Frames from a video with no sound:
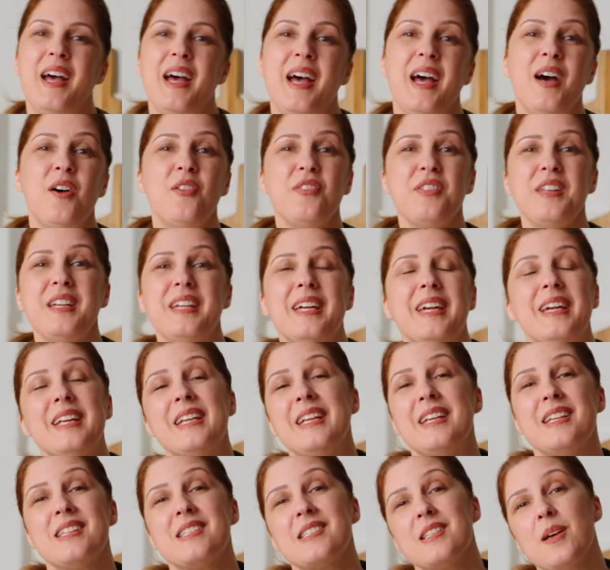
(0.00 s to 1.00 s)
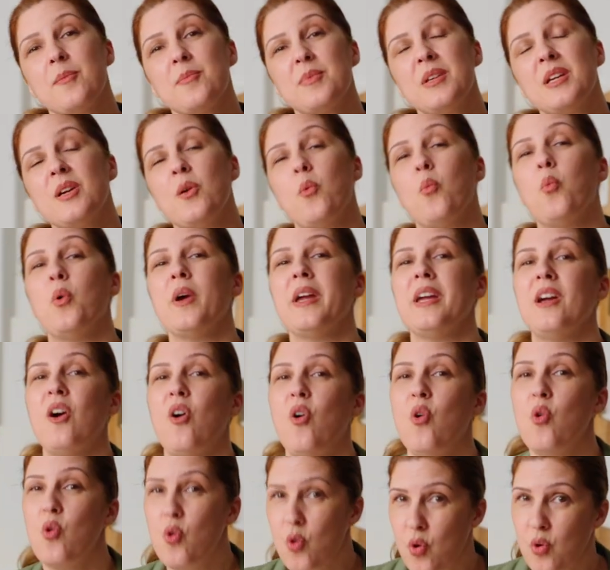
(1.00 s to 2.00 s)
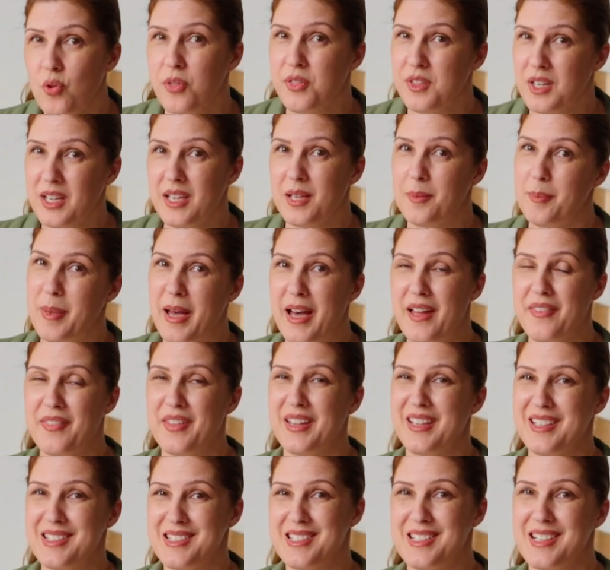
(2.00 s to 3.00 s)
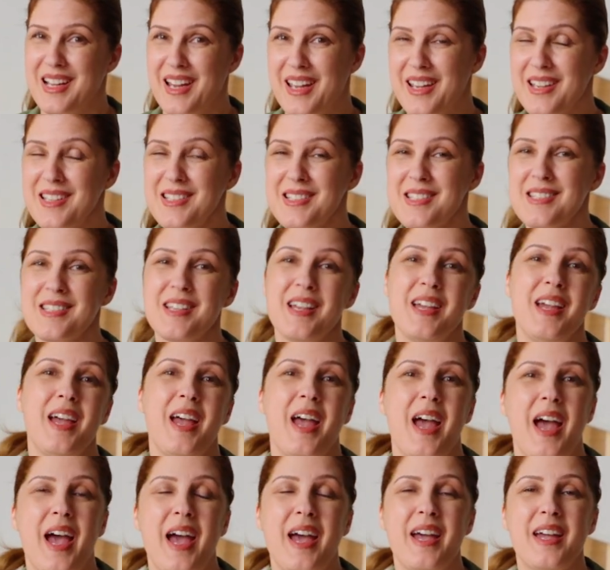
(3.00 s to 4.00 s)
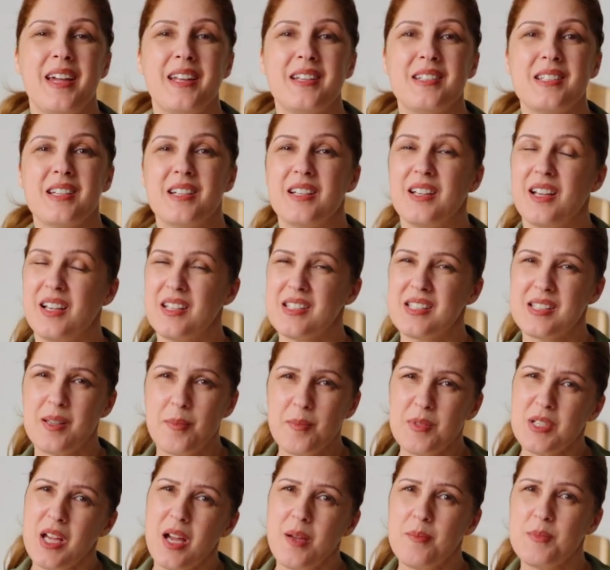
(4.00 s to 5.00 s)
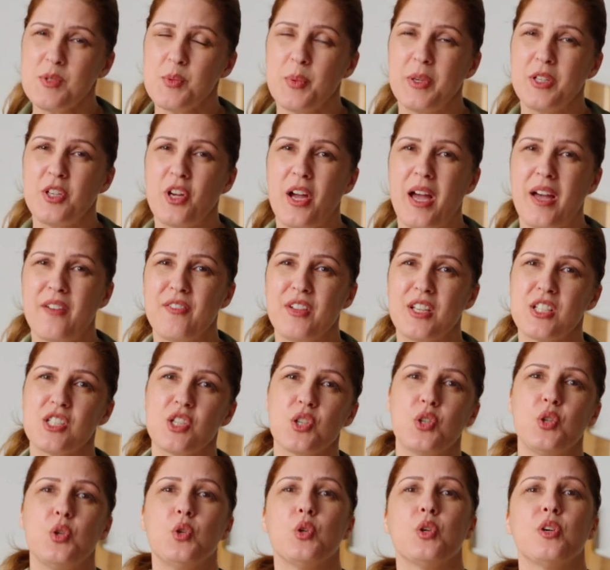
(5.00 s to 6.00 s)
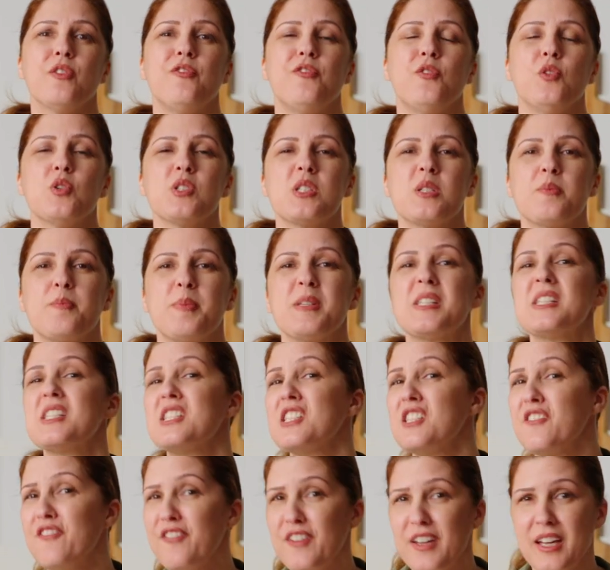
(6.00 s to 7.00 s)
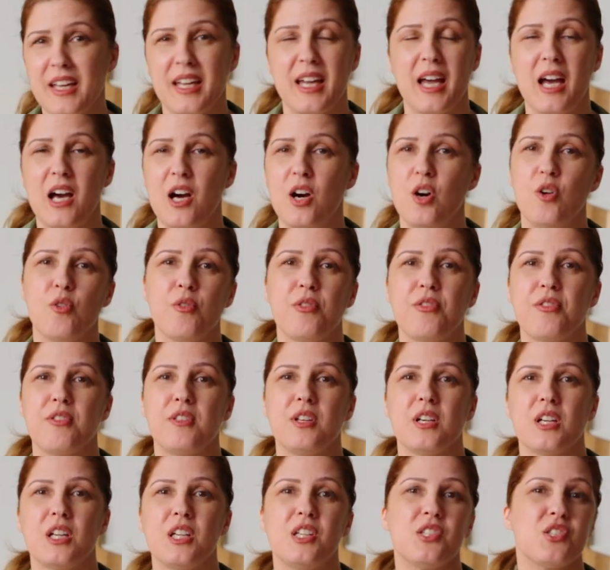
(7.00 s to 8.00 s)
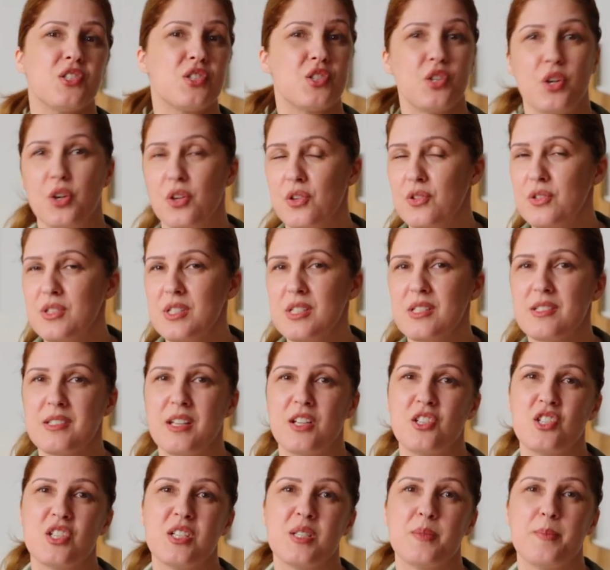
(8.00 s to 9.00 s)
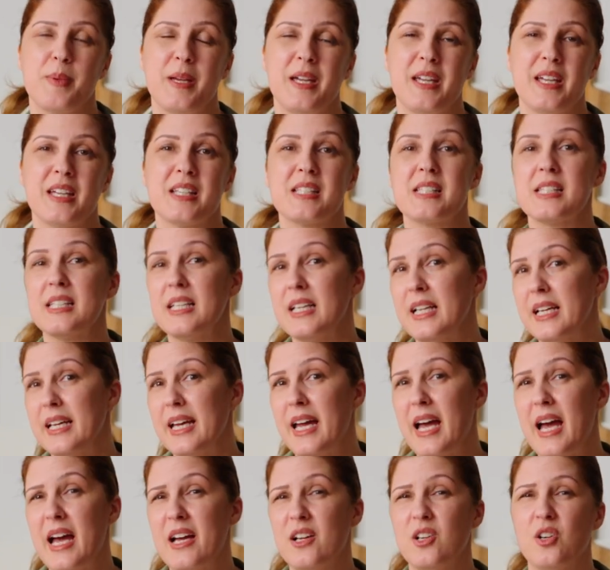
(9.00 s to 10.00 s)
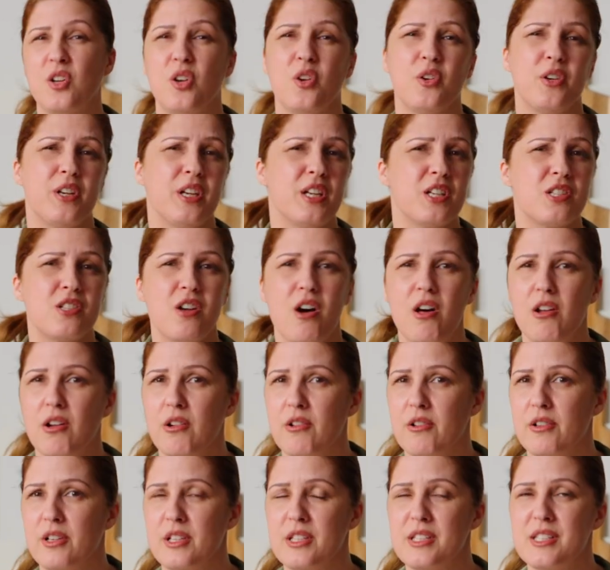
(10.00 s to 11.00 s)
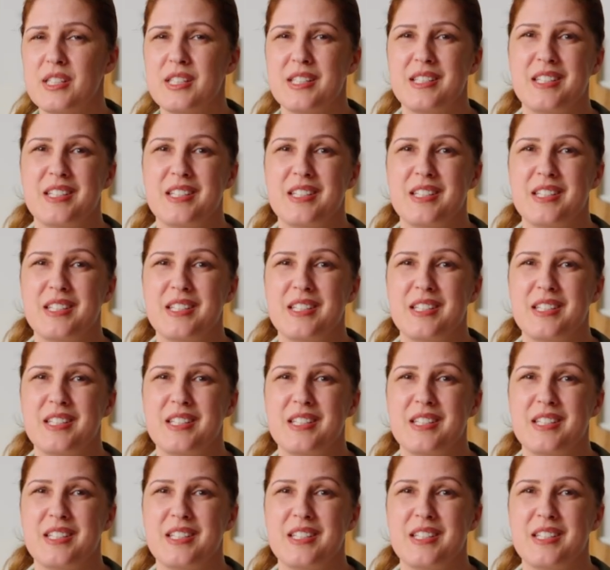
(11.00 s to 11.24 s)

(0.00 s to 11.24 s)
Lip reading: Healthy eating is something we all think about these days, and sometimes when you're having to cook for specific health concerns such as being a celiac, gluten intolerance,